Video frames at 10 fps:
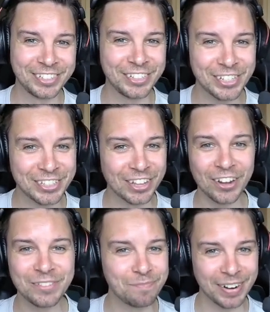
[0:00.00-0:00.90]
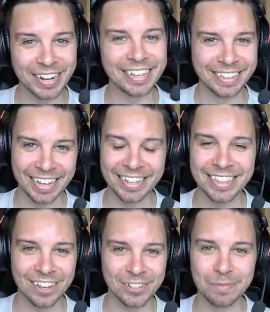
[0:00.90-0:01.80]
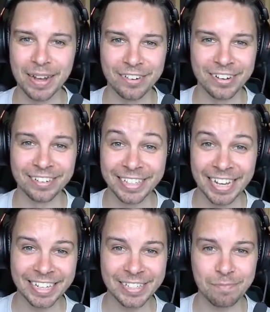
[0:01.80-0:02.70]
just not breaking that 1000 barrier yet,